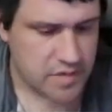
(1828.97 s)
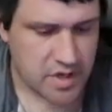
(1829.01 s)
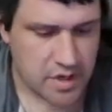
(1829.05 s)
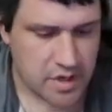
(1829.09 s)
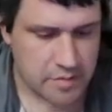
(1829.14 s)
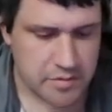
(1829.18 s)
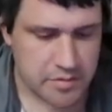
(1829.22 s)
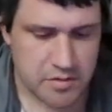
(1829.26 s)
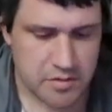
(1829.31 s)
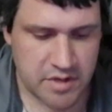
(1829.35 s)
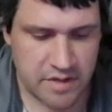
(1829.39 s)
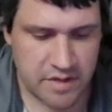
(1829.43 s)
All
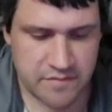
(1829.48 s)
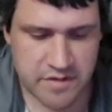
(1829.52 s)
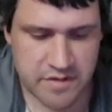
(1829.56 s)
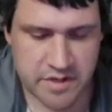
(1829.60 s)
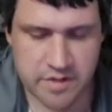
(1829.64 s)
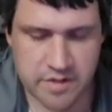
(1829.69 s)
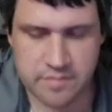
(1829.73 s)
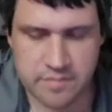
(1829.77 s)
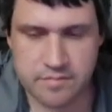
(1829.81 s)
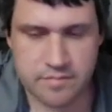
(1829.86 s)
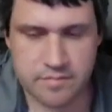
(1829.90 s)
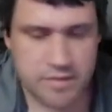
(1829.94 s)
right, we don't have
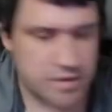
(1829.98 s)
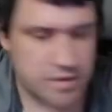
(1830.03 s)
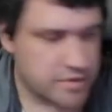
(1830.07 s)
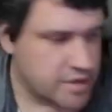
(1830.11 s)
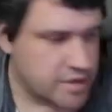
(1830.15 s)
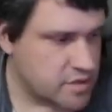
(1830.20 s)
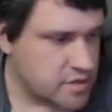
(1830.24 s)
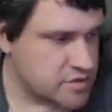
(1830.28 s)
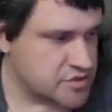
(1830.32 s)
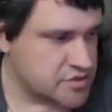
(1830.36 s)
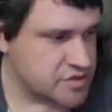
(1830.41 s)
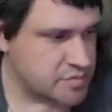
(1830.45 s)
any,
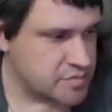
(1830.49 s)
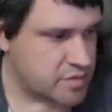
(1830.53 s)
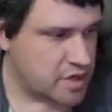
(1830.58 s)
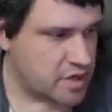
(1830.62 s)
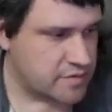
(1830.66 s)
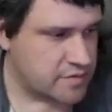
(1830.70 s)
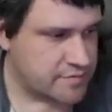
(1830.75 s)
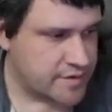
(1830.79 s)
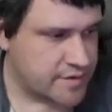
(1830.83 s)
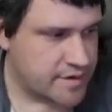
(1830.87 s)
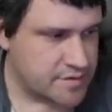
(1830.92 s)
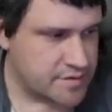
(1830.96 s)
character sheet
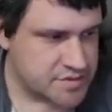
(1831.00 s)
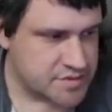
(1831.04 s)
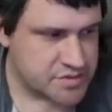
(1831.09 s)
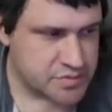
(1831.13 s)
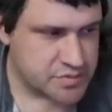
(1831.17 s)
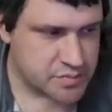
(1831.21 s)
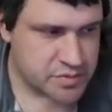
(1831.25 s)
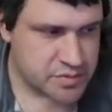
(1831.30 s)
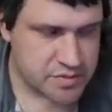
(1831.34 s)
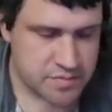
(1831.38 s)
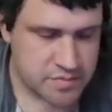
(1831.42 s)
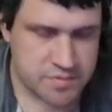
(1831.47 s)
modifiers
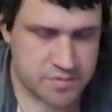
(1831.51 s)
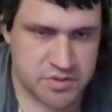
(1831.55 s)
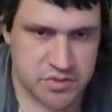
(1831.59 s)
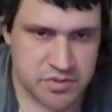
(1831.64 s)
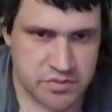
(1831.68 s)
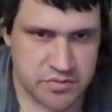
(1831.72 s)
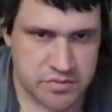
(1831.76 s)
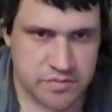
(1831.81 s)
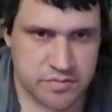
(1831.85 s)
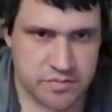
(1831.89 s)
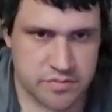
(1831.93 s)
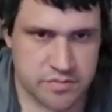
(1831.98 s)

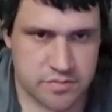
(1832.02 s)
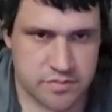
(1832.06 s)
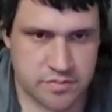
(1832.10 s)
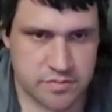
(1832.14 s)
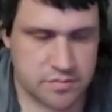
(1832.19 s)
to